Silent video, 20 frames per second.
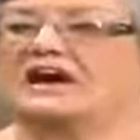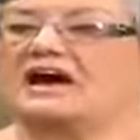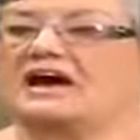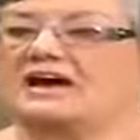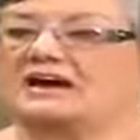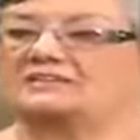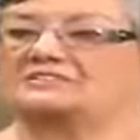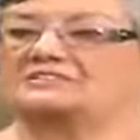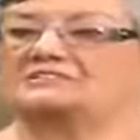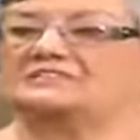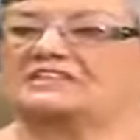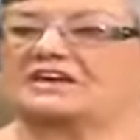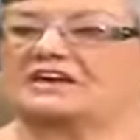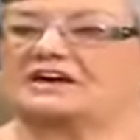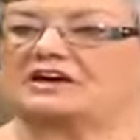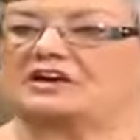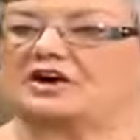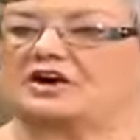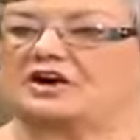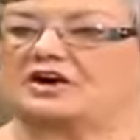as
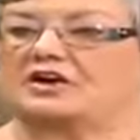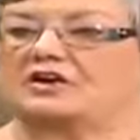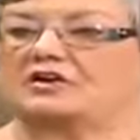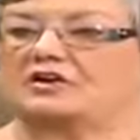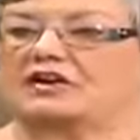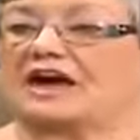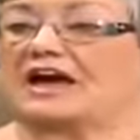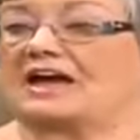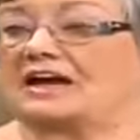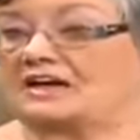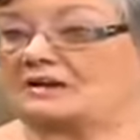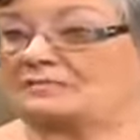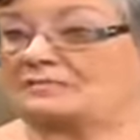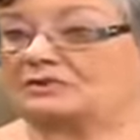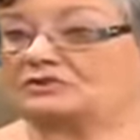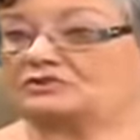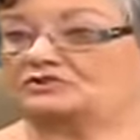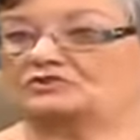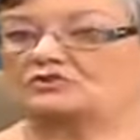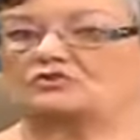they are
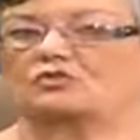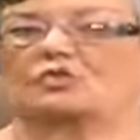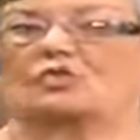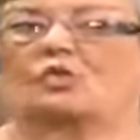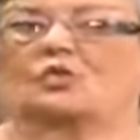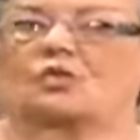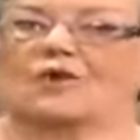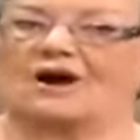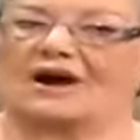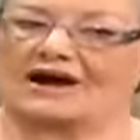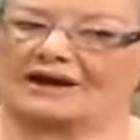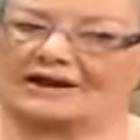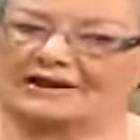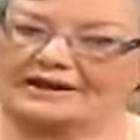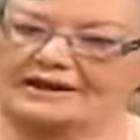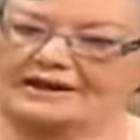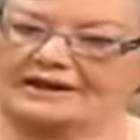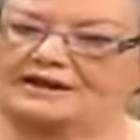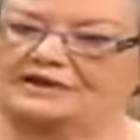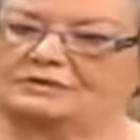able to or
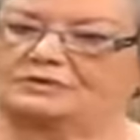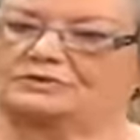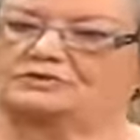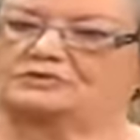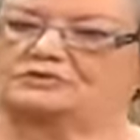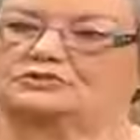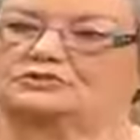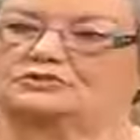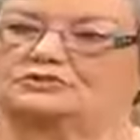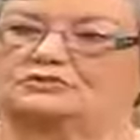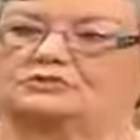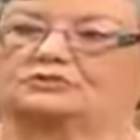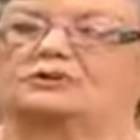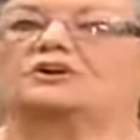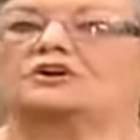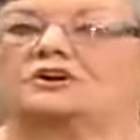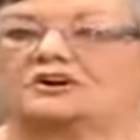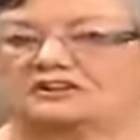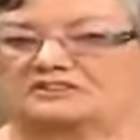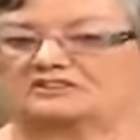unable to
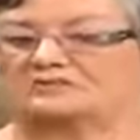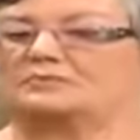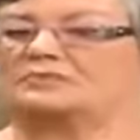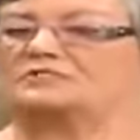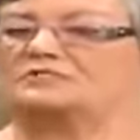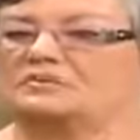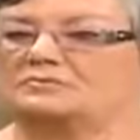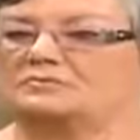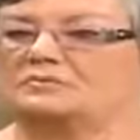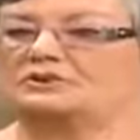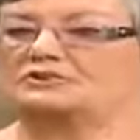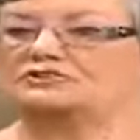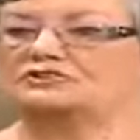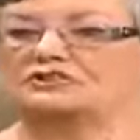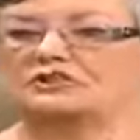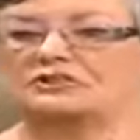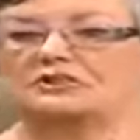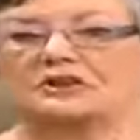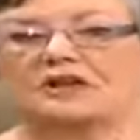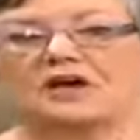express
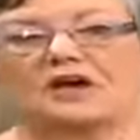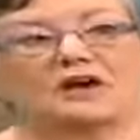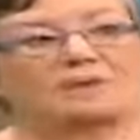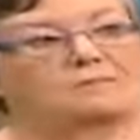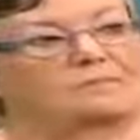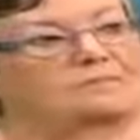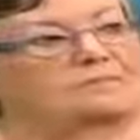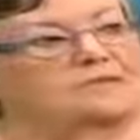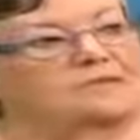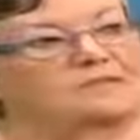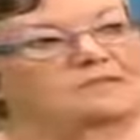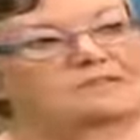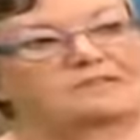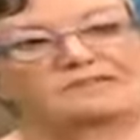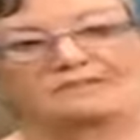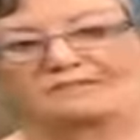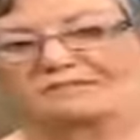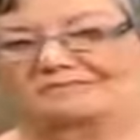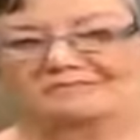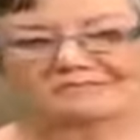emotion,
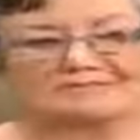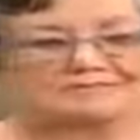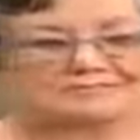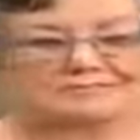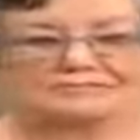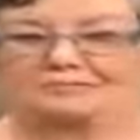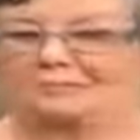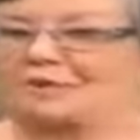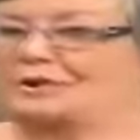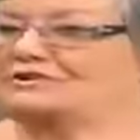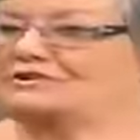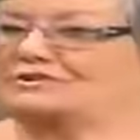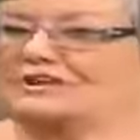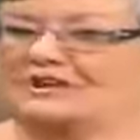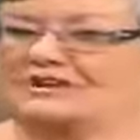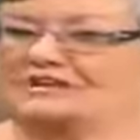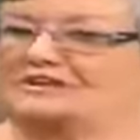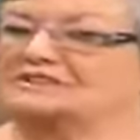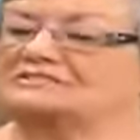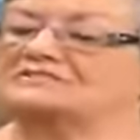be
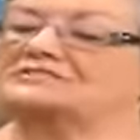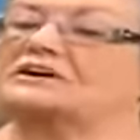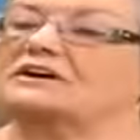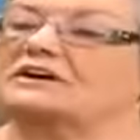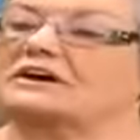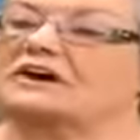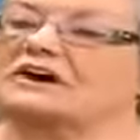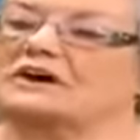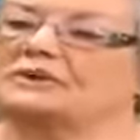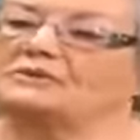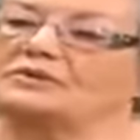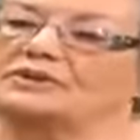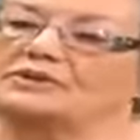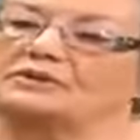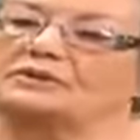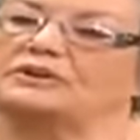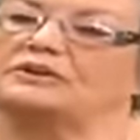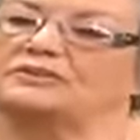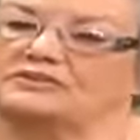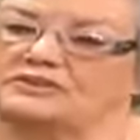spontaneous, and we
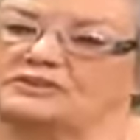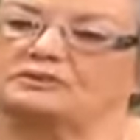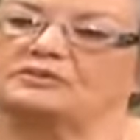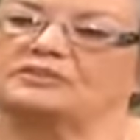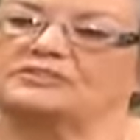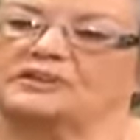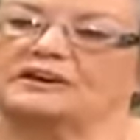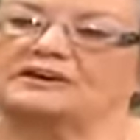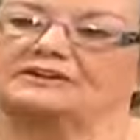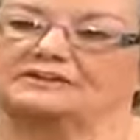deal with that.